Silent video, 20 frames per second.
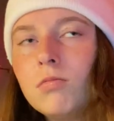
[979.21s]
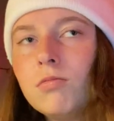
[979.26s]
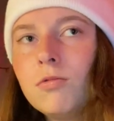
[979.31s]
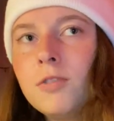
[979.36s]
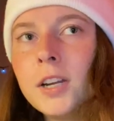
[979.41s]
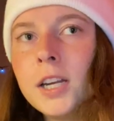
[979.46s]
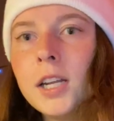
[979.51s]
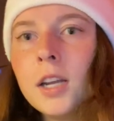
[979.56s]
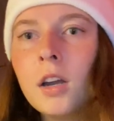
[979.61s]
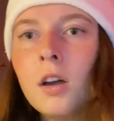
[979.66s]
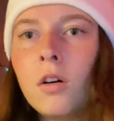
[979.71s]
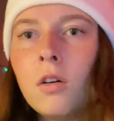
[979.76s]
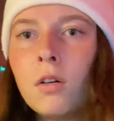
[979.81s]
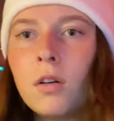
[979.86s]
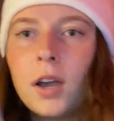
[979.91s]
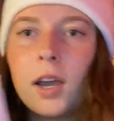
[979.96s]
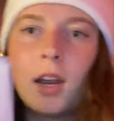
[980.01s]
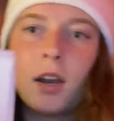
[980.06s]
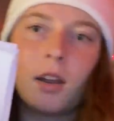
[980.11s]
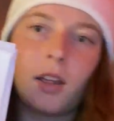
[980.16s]
video
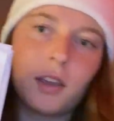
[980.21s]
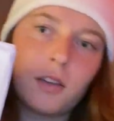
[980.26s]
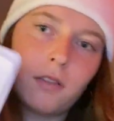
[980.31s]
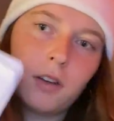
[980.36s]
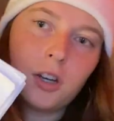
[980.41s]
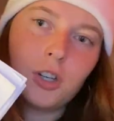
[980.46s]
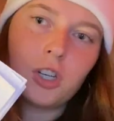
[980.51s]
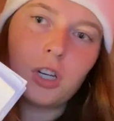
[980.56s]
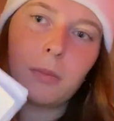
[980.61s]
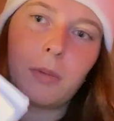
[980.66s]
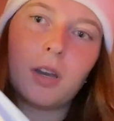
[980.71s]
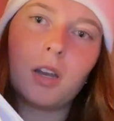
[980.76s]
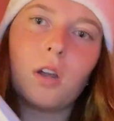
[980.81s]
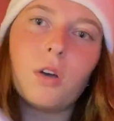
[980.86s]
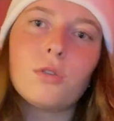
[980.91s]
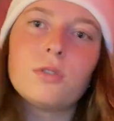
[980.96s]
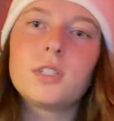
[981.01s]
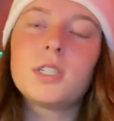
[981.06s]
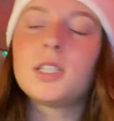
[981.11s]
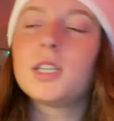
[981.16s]
and like finishing my
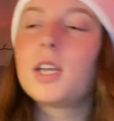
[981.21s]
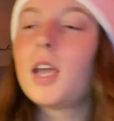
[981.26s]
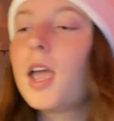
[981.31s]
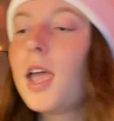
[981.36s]
notes.